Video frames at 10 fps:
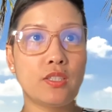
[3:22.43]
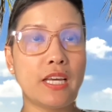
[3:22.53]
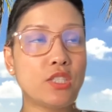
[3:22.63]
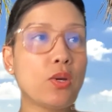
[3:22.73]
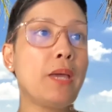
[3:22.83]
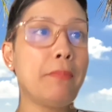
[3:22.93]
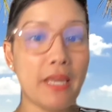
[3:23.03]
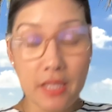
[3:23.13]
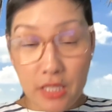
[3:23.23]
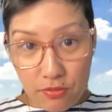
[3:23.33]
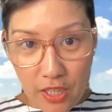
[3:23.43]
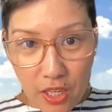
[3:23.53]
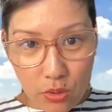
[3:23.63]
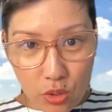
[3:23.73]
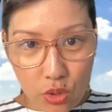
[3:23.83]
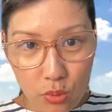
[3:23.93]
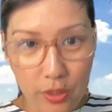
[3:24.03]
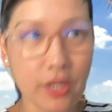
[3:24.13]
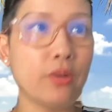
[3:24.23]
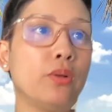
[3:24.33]
That's why I made this video
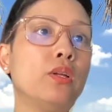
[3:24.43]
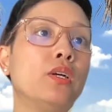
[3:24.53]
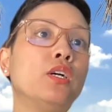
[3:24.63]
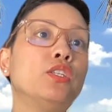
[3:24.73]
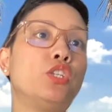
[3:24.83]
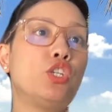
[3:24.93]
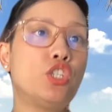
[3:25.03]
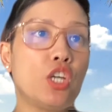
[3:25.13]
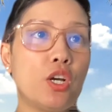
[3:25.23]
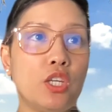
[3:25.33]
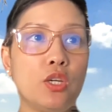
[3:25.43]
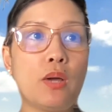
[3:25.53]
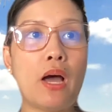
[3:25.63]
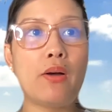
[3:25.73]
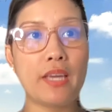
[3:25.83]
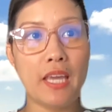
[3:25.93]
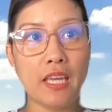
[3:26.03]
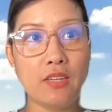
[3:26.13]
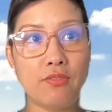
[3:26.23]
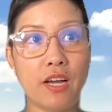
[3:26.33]
tutorial to show you how
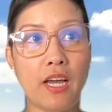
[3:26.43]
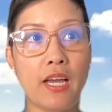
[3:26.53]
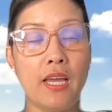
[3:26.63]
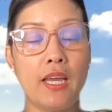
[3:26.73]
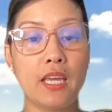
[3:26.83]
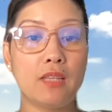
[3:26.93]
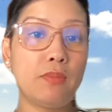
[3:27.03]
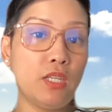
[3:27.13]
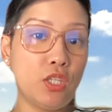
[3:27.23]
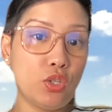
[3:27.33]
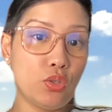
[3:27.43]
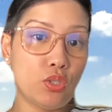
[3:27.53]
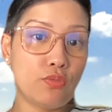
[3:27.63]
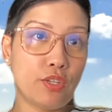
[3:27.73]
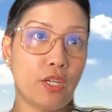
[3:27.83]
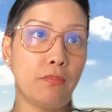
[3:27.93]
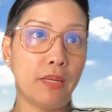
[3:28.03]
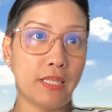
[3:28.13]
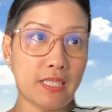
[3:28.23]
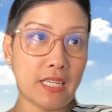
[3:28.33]
Canva can be used for your
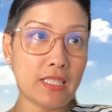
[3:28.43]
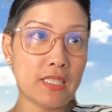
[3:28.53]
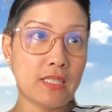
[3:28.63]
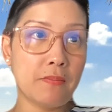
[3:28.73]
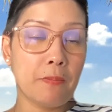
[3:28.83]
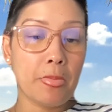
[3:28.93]
business.